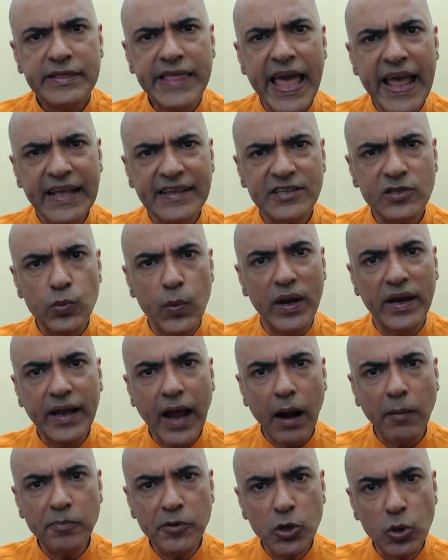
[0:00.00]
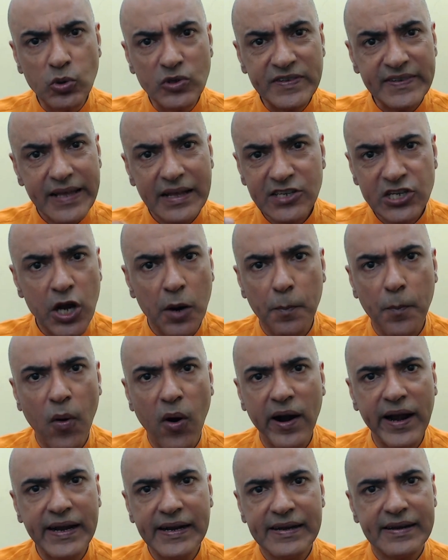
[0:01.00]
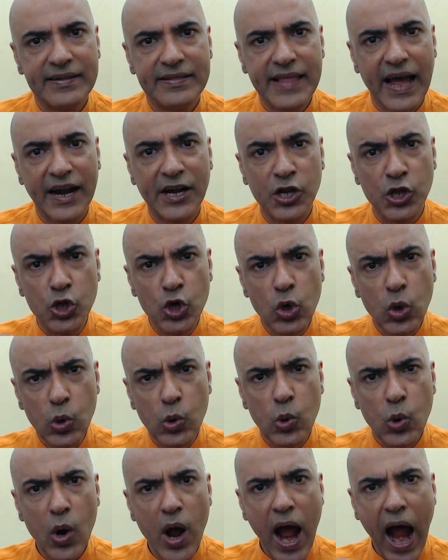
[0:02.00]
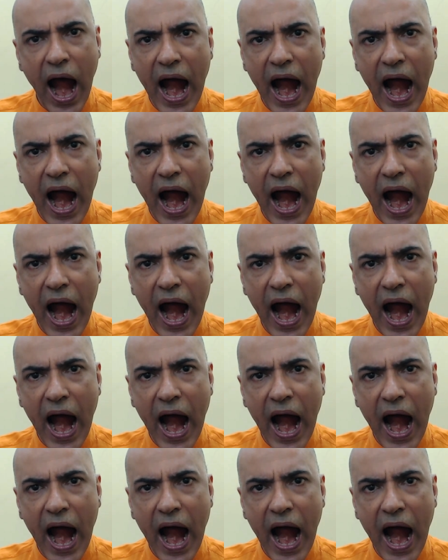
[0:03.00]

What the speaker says: Things will come to such a point that you